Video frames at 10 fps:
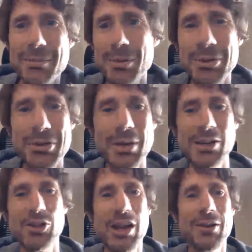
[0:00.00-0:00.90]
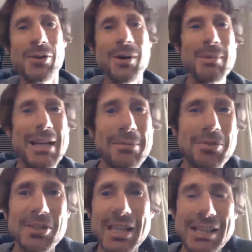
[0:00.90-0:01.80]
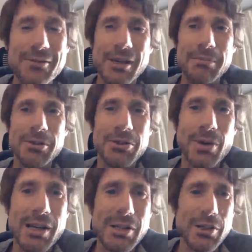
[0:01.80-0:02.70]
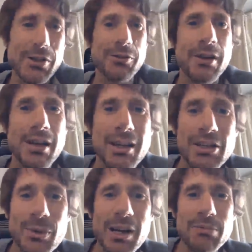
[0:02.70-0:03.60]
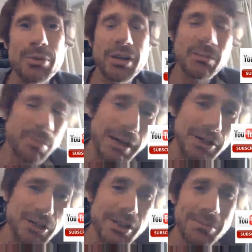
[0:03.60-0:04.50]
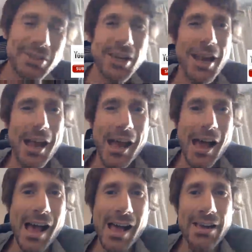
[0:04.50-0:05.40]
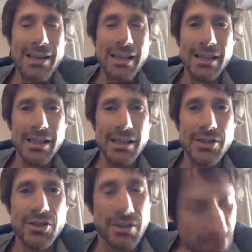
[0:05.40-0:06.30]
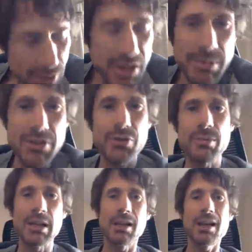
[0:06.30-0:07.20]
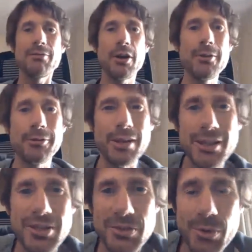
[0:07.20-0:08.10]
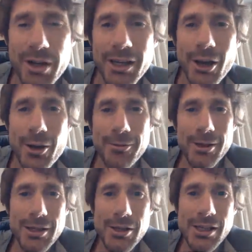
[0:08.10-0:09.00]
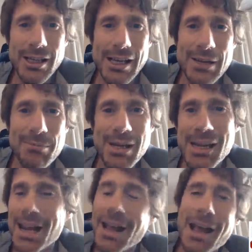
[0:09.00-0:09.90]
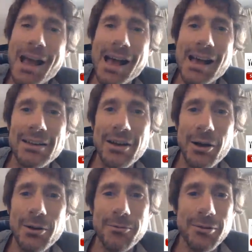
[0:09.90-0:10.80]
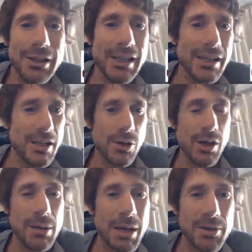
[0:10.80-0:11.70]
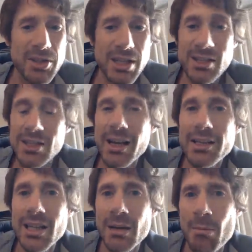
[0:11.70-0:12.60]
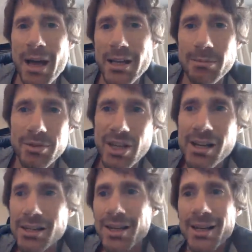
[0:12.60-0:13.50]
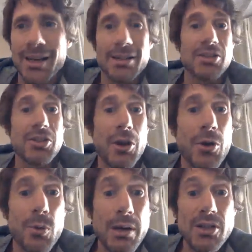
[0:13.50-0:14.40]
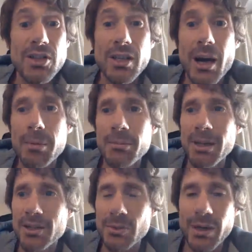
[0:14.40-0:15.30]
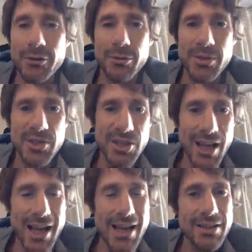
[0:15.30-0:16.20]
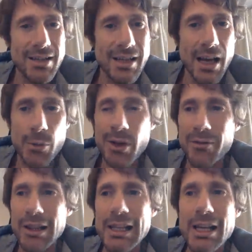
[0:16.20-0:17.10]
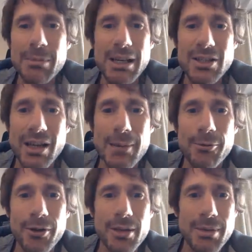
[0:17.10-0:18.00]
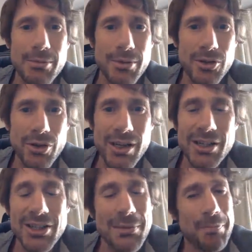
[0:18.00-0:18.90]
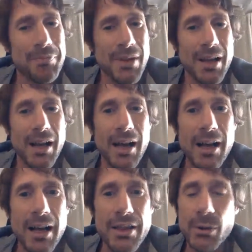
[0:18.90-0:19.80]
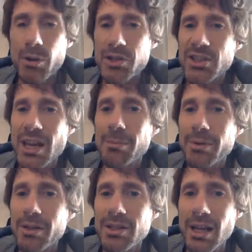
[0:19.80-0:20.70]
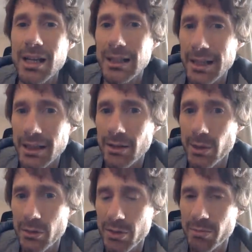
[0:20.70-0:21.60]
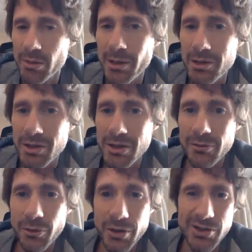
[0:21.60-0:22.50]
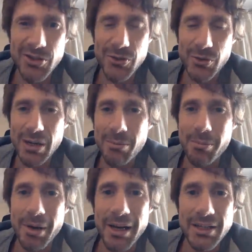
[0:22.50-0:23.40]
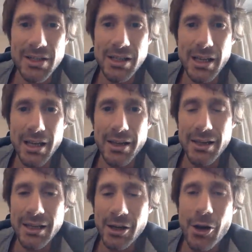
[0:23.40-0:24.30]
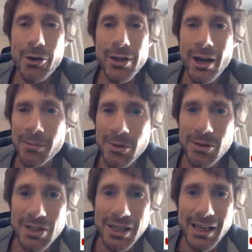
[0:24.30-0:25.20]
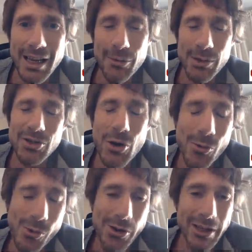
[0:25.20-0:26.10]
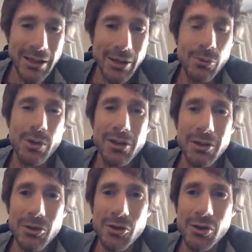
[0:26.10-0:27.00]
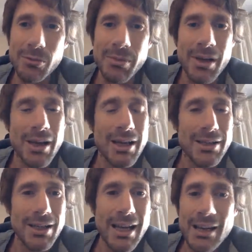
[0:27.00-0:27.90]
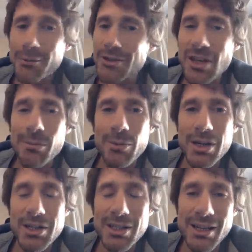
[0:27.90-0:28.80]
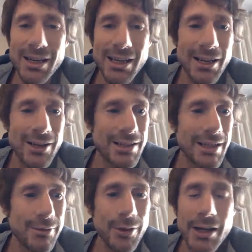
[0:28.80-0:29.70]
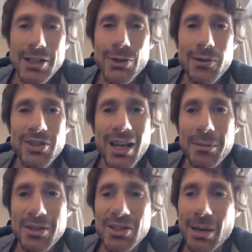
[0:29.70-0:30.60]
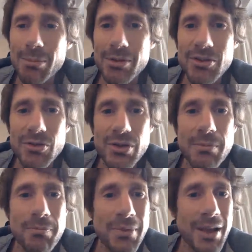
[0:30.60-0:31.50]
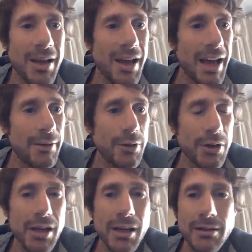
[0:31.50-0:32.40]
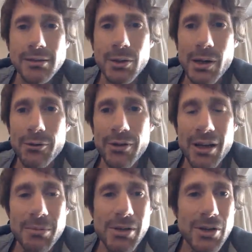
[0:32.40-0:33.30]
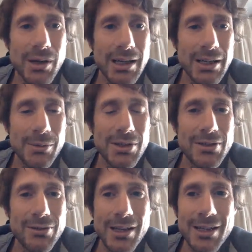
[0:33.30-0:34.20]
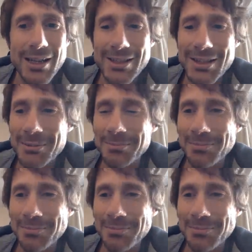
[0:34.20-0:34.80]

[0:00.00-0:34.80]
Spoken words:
Book Direct channel. My name's Steve. I'm the director of Direct Booking Partnerships, and it is good to be streaming live. Hopefully this is working. Hopefully you can hear me, and hopefully you're going to be able to see the slides that I'm about to present. So we're just a couple of minutes away from the start. We'll give a little bit of time for other people to join us. There was a separate link which was promoted for this stream, but the encoder that I'm using was not working with YouTube today for some reason that I can't identify. So I've set up this separate stream. And if you're here, you have found me correctly, which is fantastic.